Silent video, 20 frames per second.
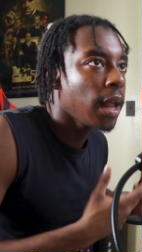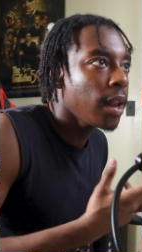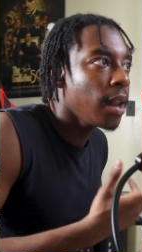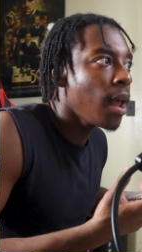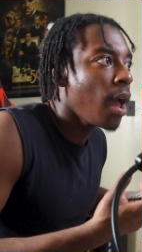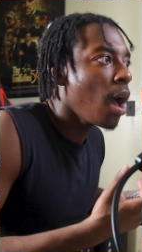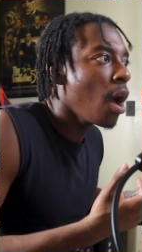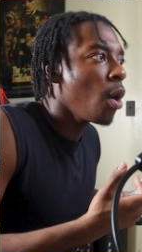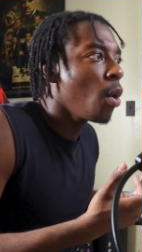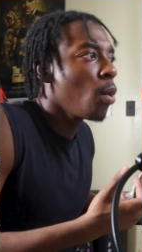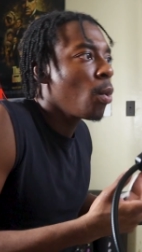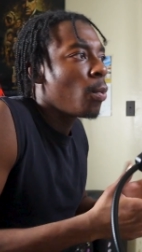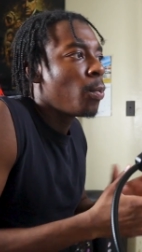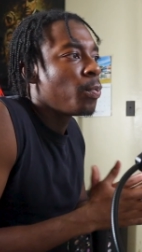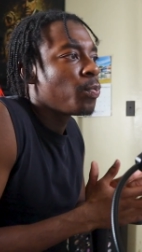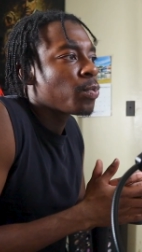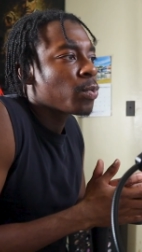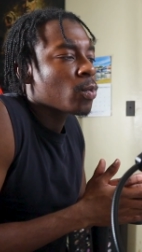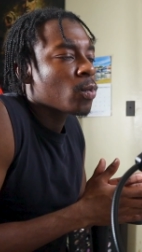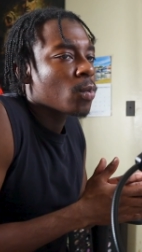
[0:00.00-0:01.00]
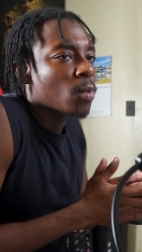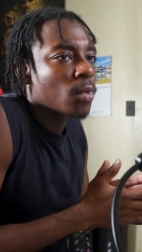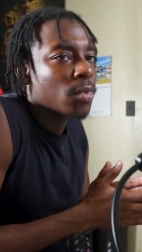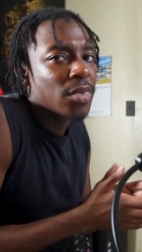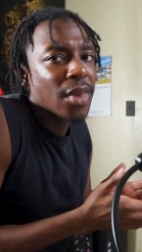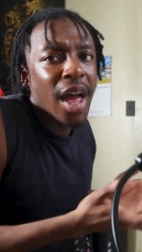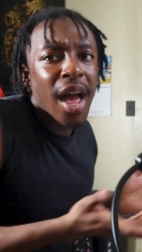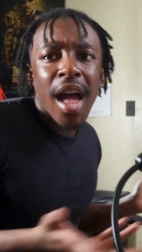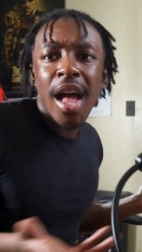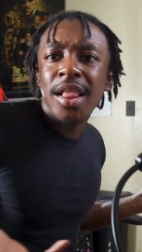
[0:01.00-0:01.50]
Now,
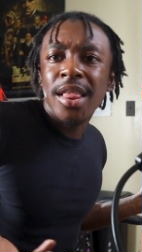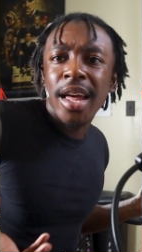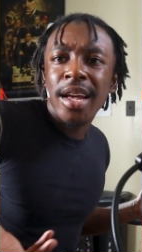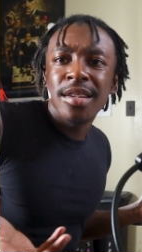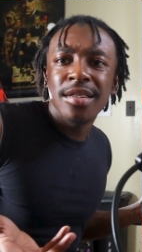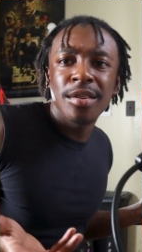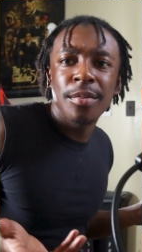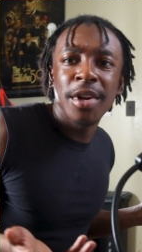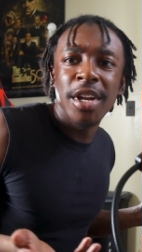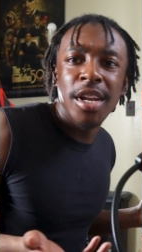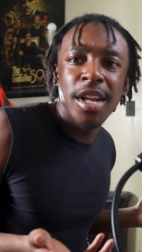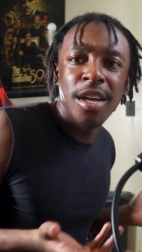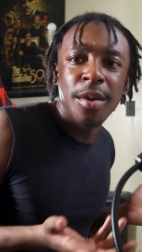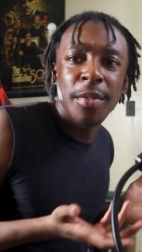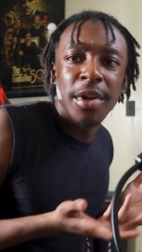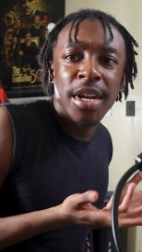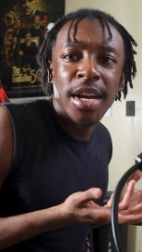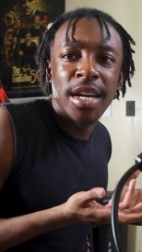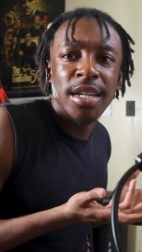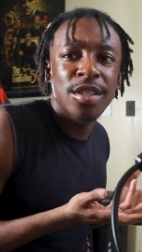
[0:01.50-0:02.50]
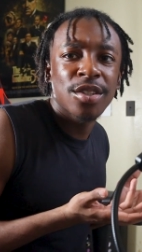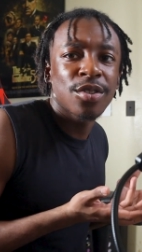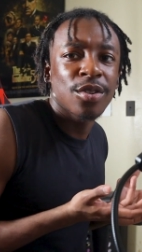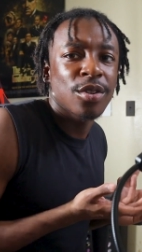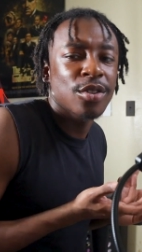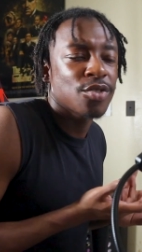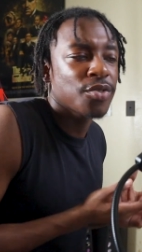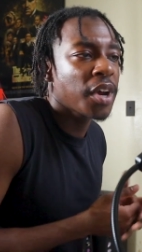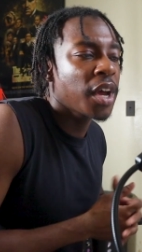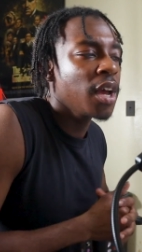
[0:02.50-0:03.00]
I like some of the Nicki Minaj
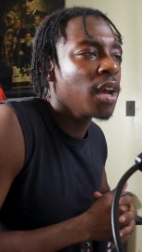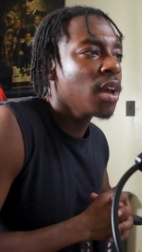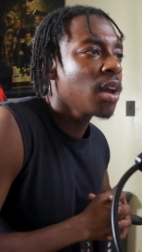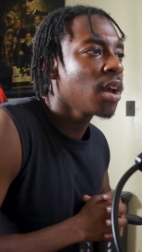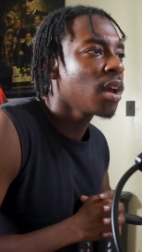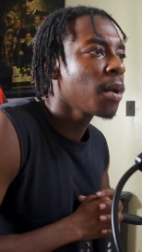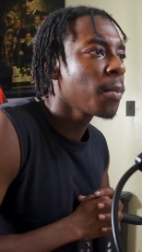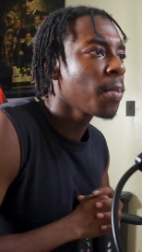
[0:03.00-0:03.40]
songs, right?